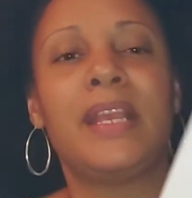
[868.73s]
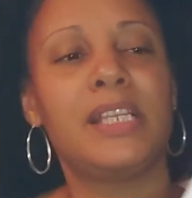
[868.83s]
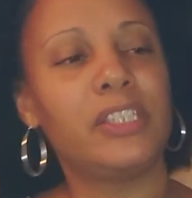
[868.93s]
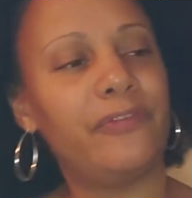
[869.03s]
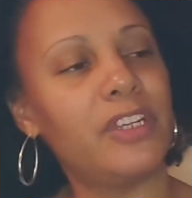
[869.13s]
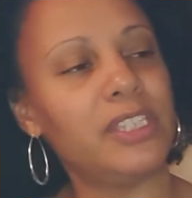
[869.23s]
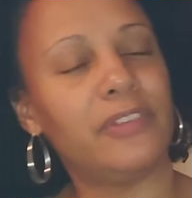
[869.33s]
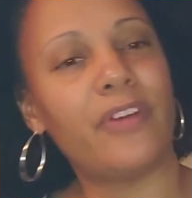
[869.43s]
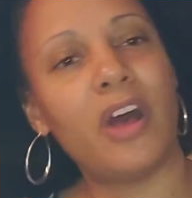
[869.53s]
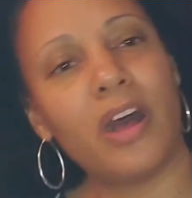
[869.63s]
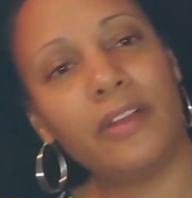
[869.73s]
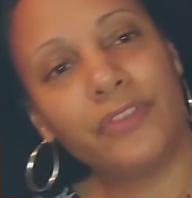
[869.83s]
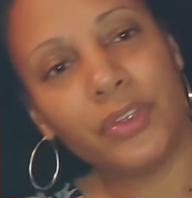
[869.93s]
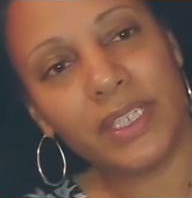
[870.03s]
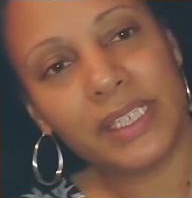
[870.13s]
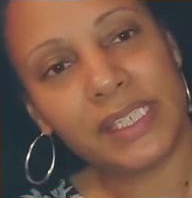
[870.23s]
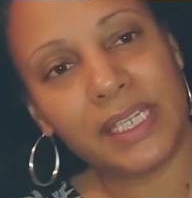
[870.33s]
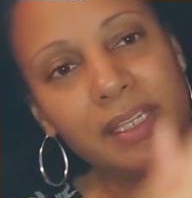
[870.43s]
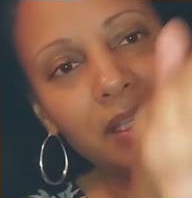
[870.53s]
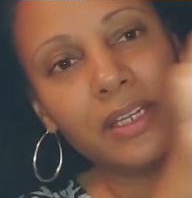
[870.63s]
So first of all, if you can
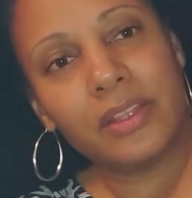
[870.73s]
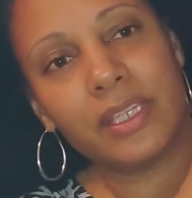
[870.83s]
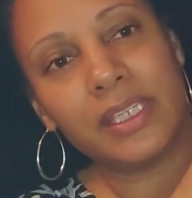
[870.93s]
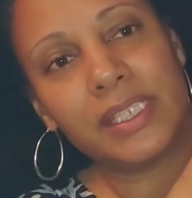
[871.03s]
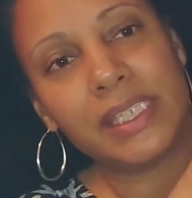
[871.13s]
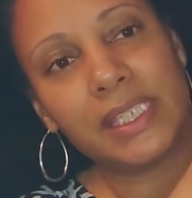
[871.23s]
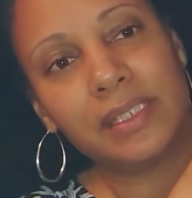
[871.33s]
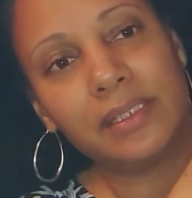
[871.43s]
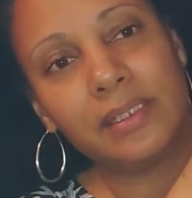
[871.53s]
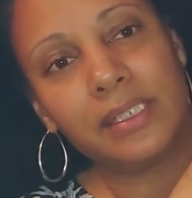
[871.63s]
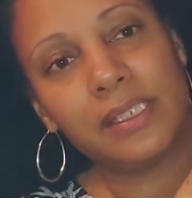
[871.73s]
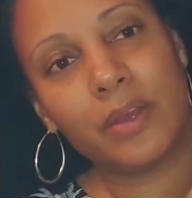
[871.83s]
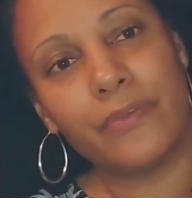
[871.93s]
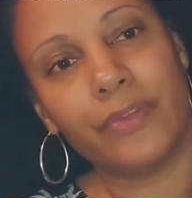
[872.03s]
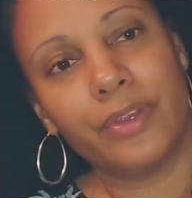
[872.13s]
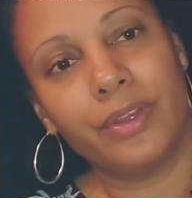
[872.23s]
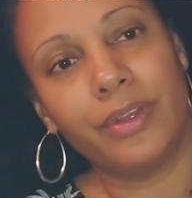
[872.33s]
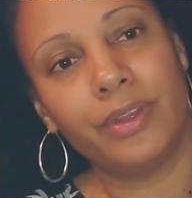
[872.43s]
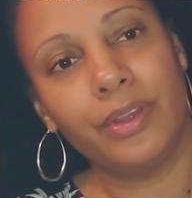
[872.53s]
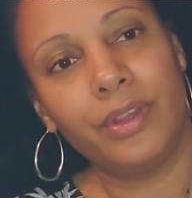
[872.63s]
see, there are these silver
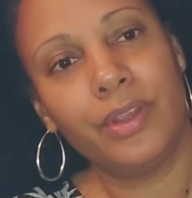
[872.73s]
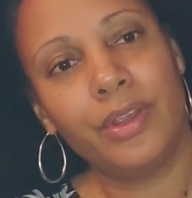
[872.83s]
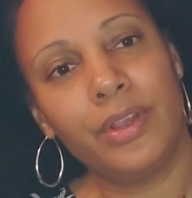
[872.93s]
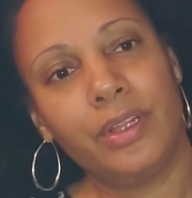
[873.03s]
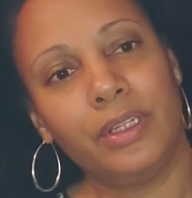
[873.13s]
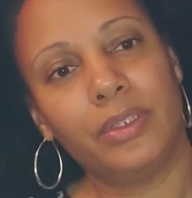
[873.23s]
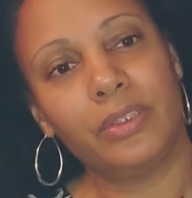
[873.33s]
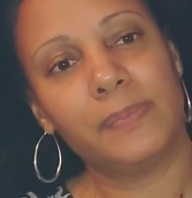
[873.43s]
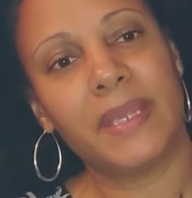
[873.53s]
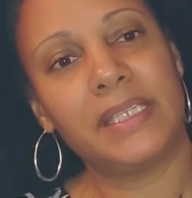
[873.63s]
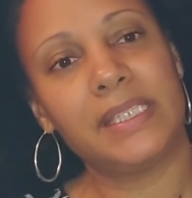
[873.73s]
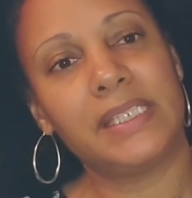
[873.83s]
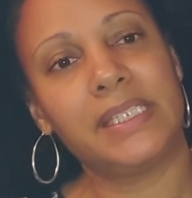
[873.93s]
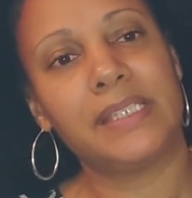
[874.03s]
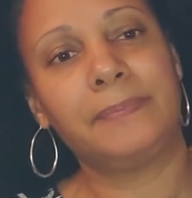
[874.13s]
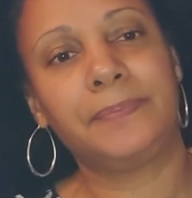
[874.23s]
little spaces.